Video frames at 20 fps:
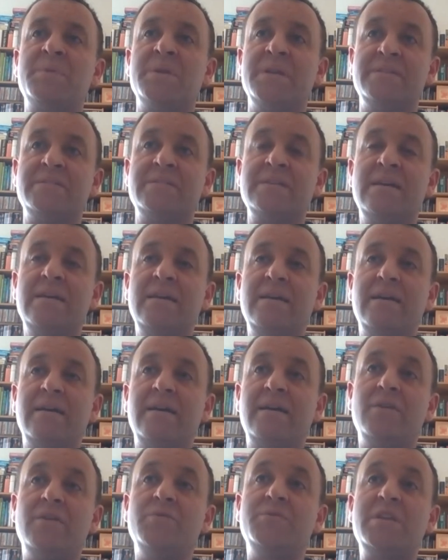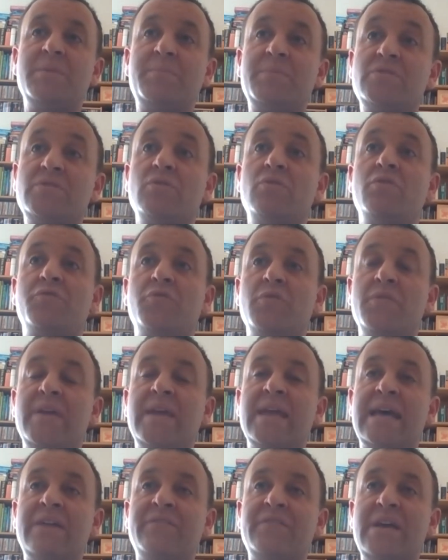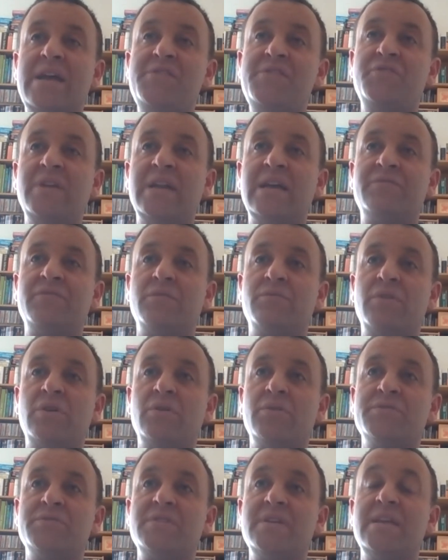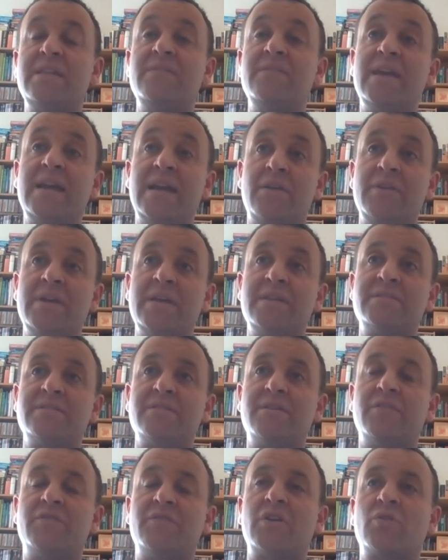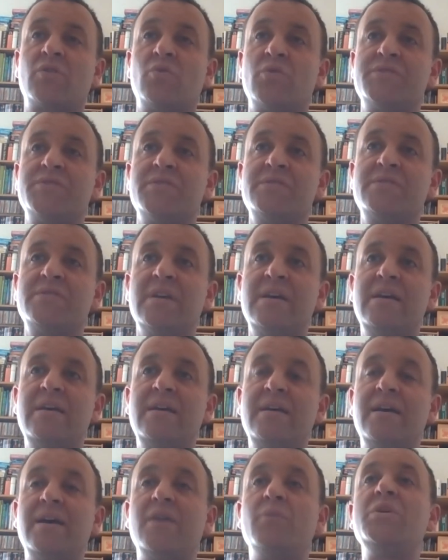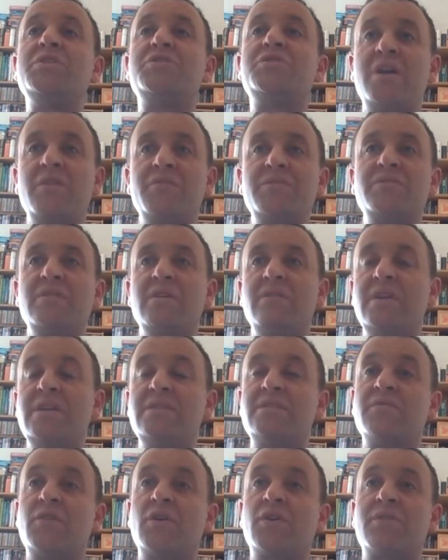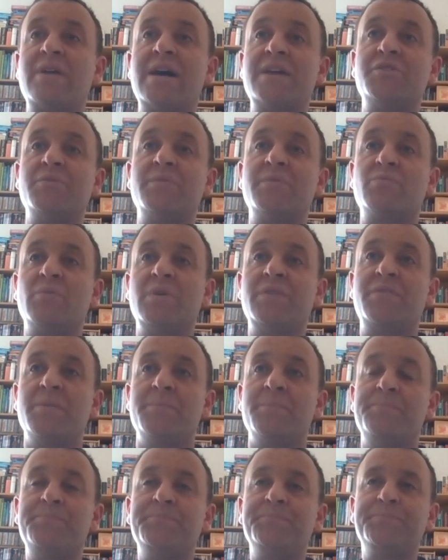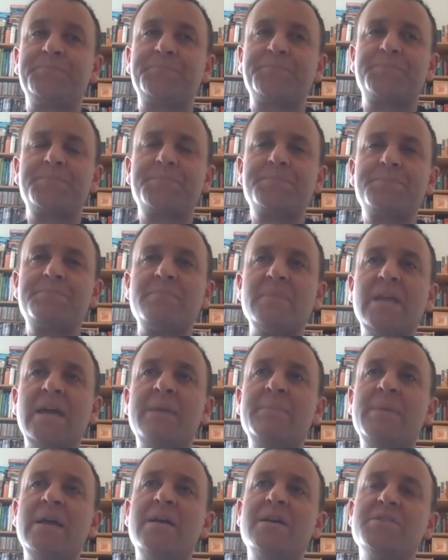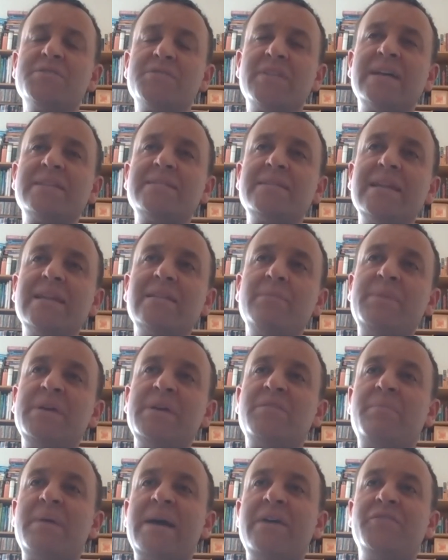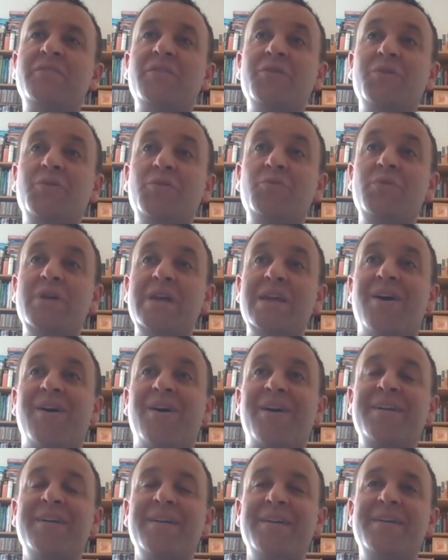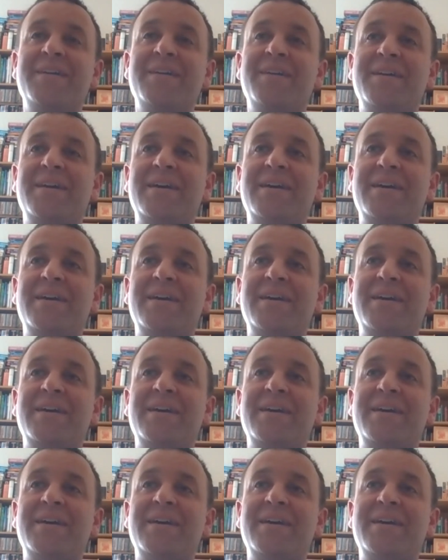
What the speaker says: companies who tip us off when they have entry-level roles in the areas of our courses. And we share the CVs of our graduates with them. So that's a little bit about who we are.